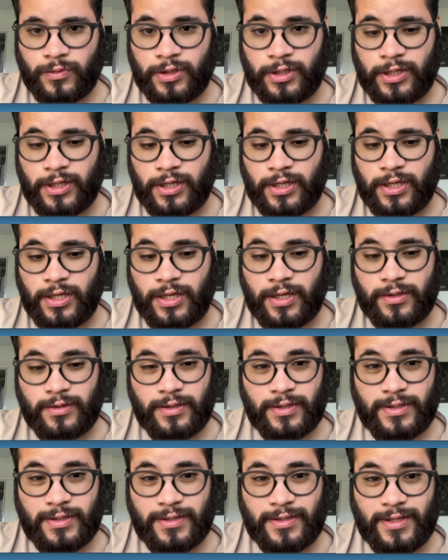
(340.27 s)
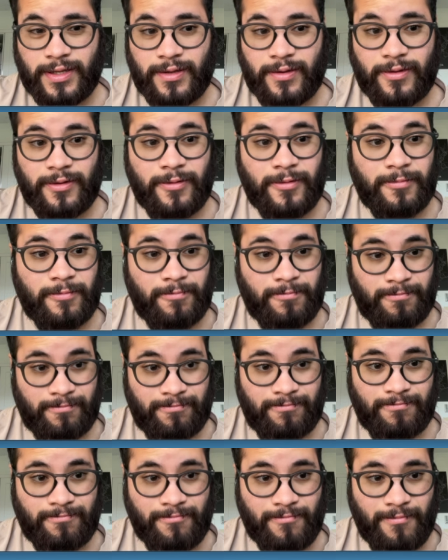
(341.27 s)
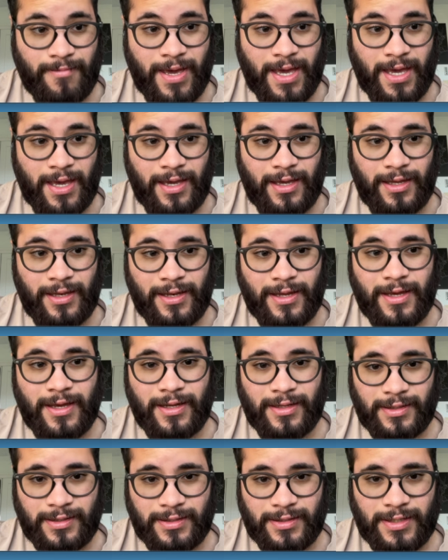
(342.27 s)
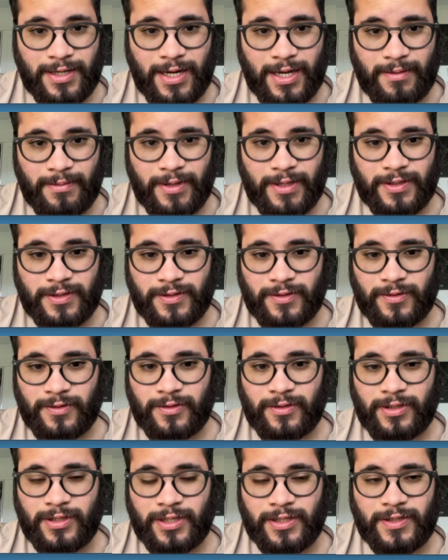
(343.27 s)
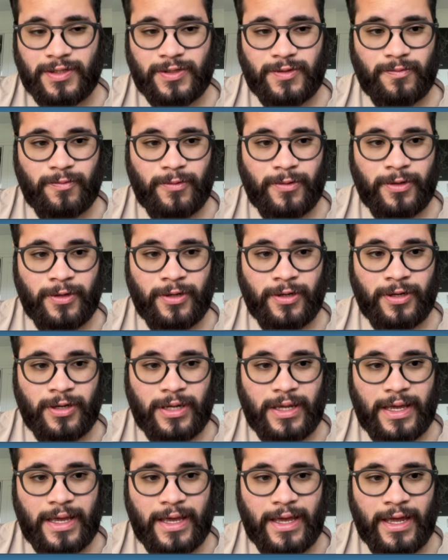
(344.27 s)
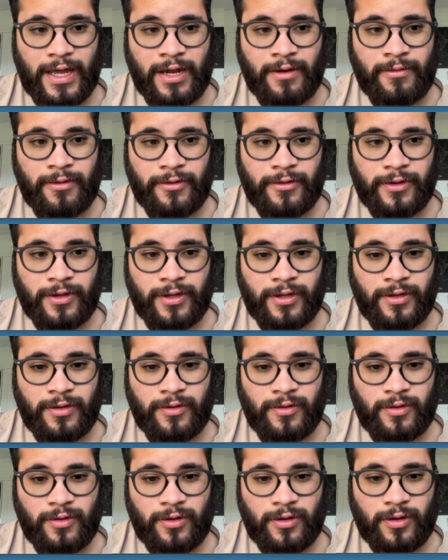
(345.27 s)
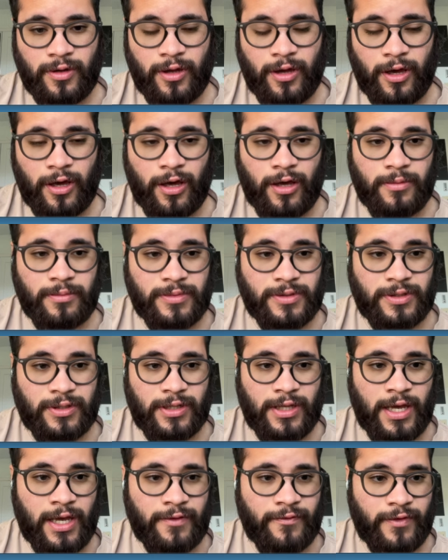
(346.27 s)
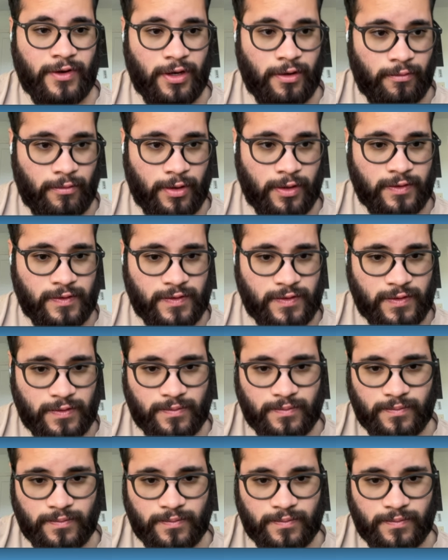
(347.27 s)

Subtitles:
And now this is the main Java. So this is where everything comes to life and it runs.